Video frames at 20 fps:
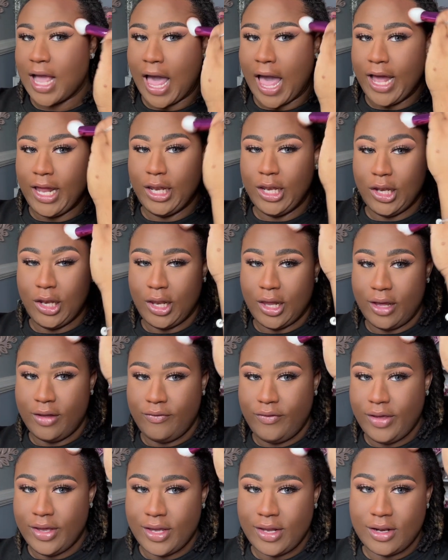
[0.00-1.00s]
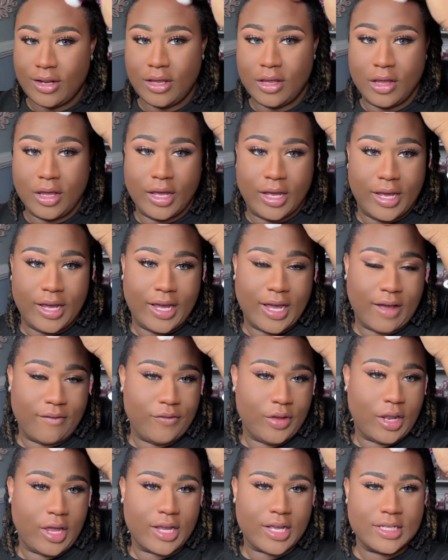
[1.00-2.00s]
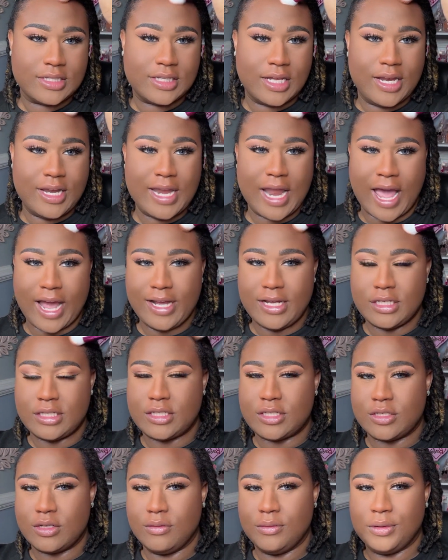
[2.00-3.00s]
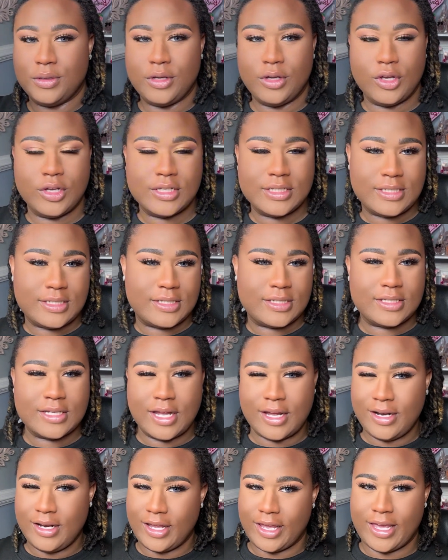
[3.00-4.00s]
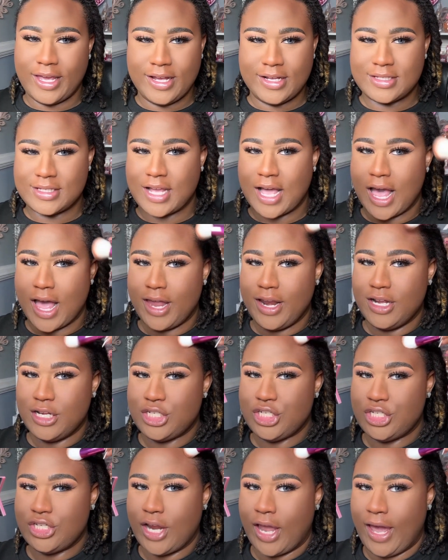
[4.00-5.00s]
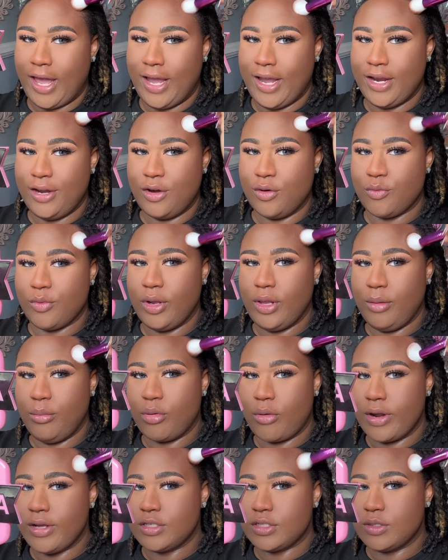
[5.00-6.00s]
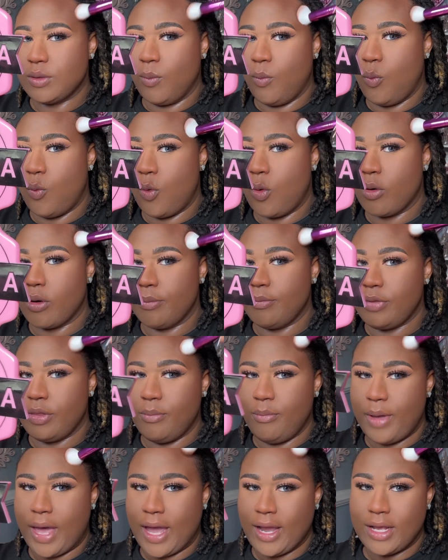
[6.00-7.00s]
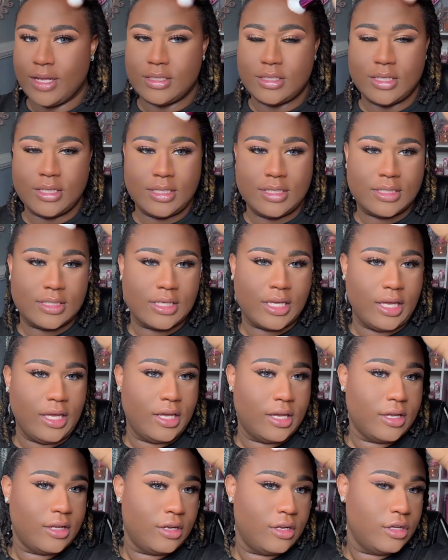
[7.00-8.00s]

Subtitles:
I love it. I feel like it's a nice sun-kissed kind of shade to really bring some warmth back into the skin.